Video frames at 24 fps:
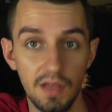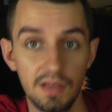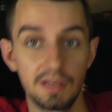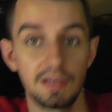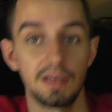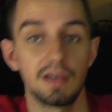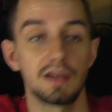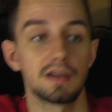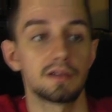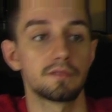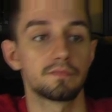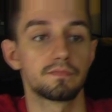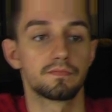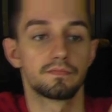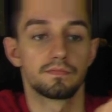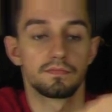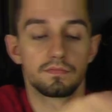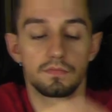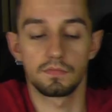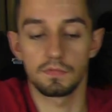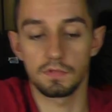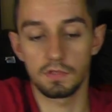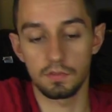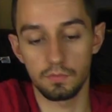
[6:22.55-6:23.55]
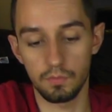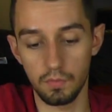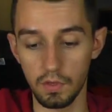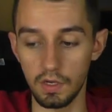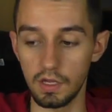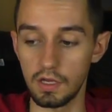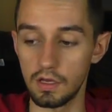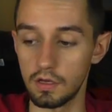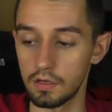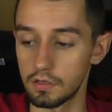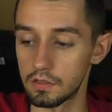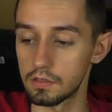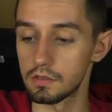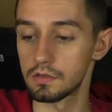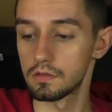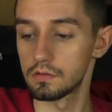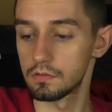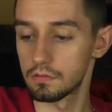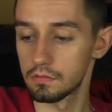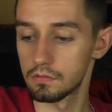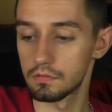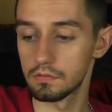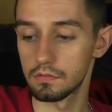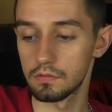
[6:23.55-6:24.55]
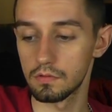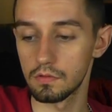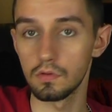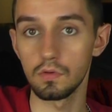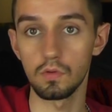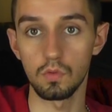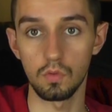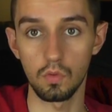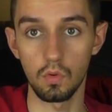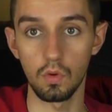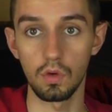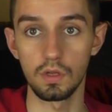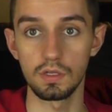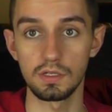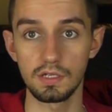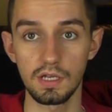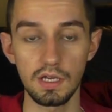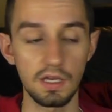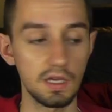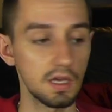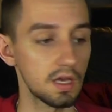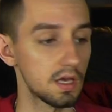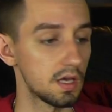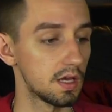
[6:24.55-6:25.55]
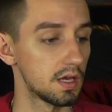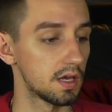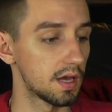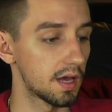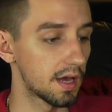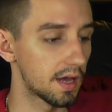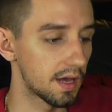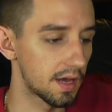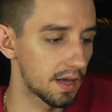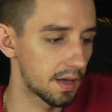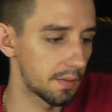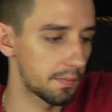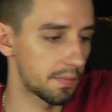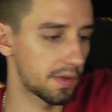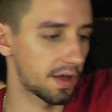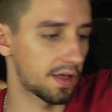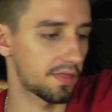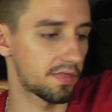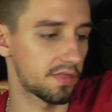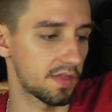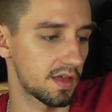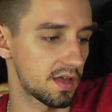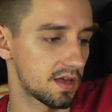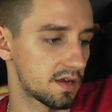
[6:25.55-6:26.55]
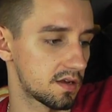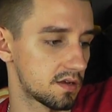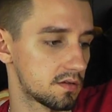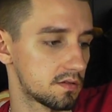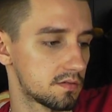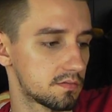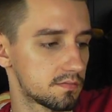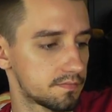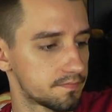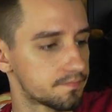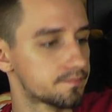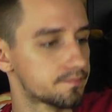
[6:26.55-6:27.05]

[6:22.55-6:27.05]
yeah, it's pretty good quality. And then